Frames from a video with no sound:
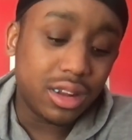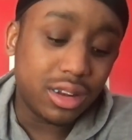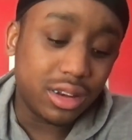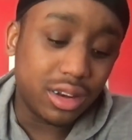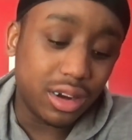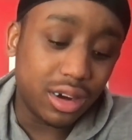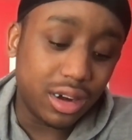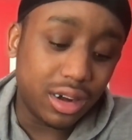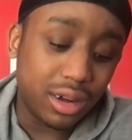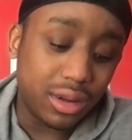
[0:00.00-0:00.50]

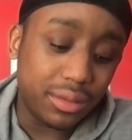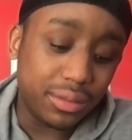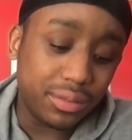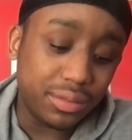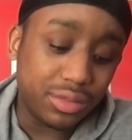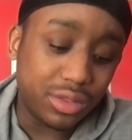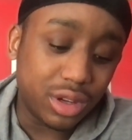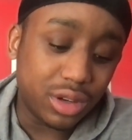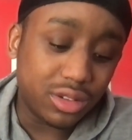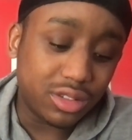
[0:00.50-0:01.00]
They're
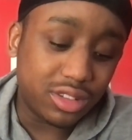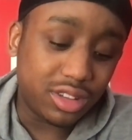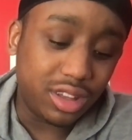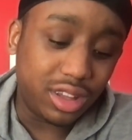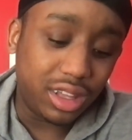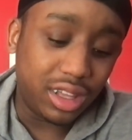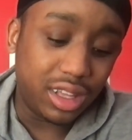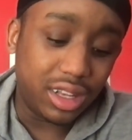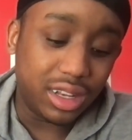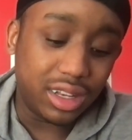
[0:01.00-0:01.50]

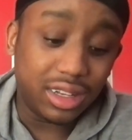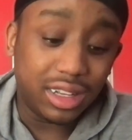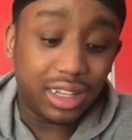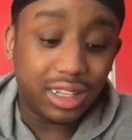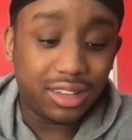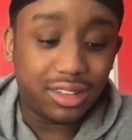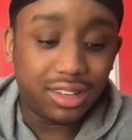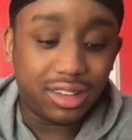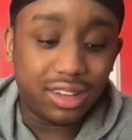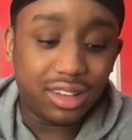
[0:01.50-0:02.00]
13 and
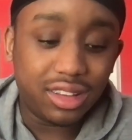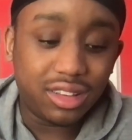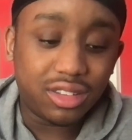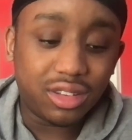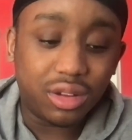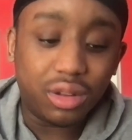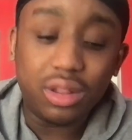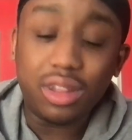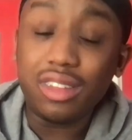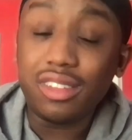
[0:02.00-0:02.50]
18,
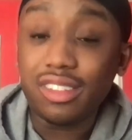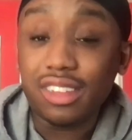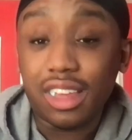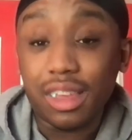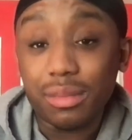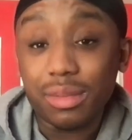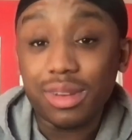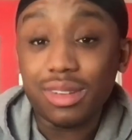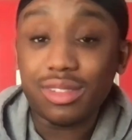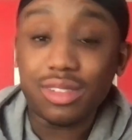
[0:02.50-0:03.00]
so he's
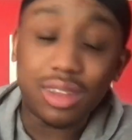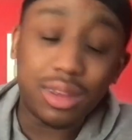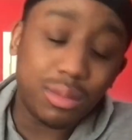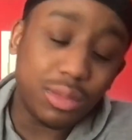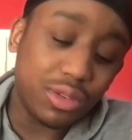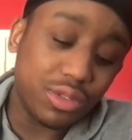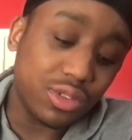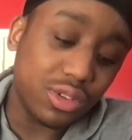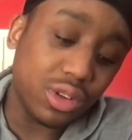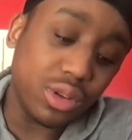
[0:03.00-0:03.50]
keeping his team
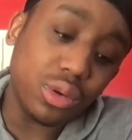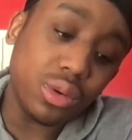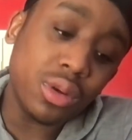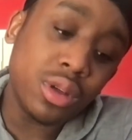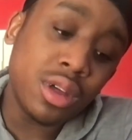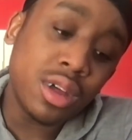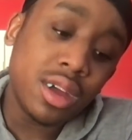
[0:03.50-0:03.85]
afloat.